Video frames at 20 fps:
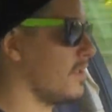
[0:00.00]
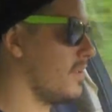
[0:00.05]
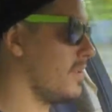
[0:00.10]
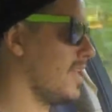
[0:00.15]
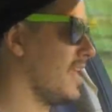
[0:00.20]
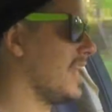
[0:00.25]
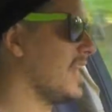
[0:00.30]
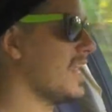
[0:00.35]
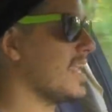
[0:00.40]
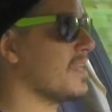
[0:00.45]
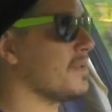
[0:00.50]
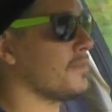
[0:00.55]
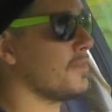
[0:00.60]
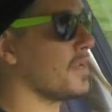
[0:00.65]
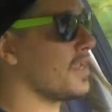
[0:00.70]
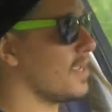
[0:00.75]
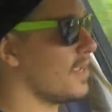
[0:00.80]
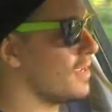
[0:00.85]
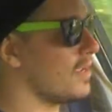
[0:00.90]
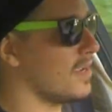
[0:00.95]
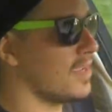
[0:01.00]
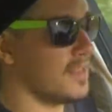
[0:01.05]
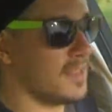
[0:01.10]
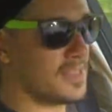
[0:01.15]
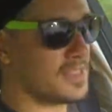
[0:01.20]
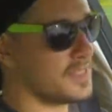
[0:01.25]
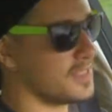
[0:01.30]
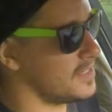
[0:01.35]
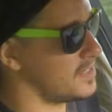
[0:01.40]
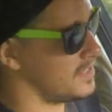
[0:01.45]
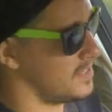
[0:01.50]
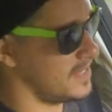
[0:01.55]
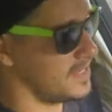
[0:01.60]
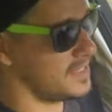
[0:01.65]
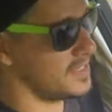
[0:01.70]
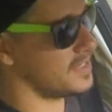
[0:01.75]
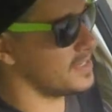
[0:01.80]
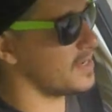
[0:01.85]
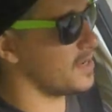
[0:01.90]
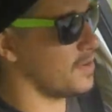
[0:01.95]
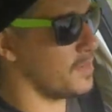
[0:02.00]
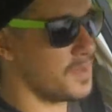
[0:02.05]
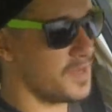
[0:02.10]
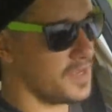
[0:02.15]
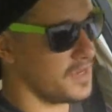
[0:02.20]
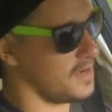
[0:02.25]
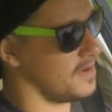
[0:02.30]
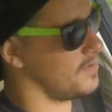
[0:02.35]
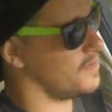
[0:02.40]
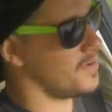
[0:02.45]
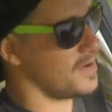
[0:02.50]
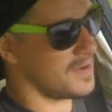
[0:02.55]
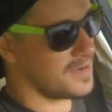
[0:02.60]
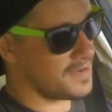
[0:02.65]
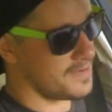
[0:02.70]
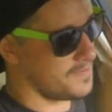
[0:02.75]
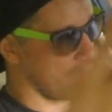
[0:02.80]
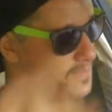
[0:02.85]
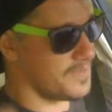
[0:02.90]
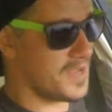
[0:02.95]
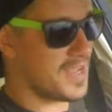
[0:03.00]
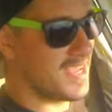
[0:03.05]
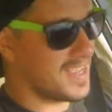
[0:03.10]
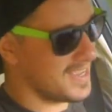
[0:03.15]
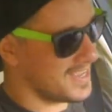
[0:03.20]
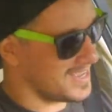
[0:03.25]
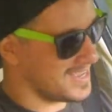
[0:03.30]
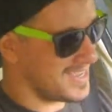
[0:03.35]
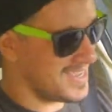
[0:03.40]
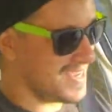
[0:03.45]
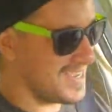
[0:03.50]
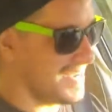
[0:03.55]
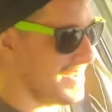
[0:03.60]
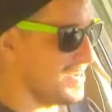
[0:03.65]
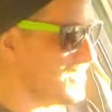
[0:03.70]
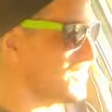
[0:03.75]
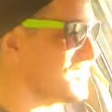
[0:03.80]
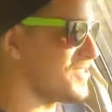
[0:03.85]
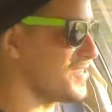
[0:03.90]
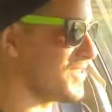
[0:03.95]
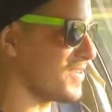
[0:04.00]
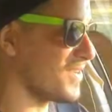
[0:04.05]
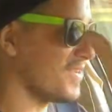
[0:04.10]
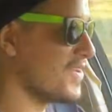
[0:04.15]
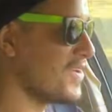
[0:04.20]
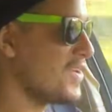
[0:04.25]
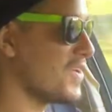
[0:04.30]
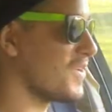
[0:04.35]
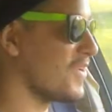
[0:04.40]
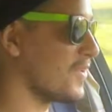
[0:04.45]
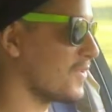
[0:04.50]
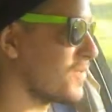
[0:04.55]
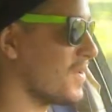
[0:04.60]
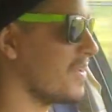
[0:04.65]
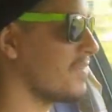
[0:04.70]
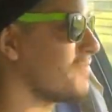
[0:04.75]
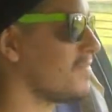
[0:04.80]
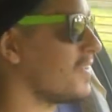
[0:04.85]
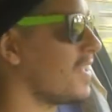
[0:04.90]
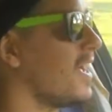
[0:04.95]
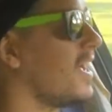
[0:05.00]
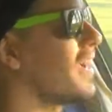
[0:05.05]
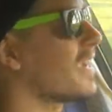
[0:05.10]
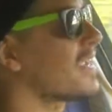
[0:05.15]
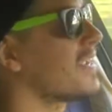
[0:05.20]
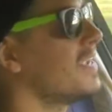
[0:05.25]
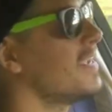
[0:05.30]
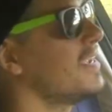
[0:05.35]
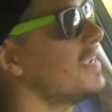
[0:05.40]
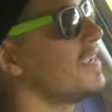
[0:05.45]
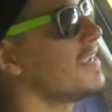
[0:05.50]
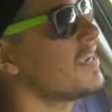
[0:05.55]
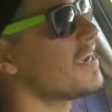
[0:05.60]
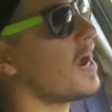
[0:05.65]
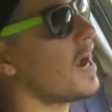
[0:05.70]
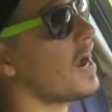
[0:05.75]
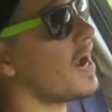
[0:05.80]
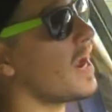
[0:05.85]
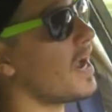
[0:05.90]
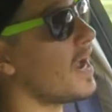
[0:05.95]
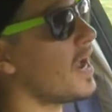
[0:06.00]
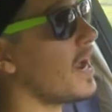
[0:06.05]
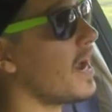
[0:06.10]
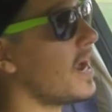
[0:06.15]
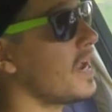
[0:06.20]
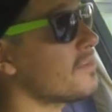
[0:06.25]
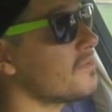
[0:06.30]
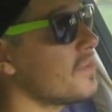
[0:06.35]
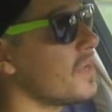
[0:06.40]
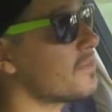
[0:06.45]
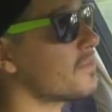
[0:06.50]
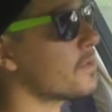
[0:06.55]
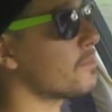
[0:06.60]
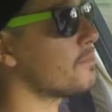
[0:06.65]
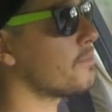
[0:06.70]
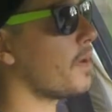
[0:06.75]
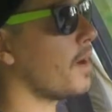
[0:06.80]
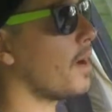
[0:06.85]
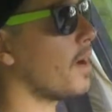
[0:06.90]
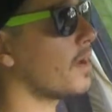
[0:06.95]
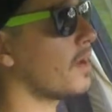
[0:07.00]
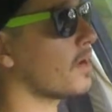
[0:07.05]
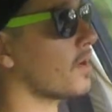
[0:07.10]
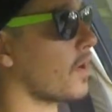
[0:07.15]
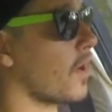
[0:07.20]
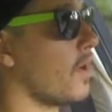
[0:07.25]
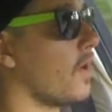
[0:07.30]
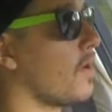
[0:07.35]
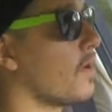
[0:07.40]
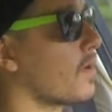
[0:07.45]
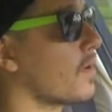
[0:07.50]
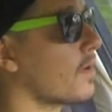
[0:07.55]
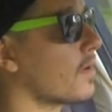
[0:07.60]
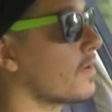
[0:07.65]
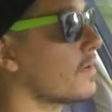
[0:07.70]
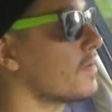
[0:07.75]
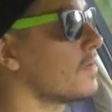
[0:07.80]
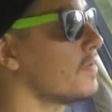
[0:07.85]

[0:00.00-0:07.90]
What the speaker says: idiot me, and this is going to be a here's your red flag. I've never bought a car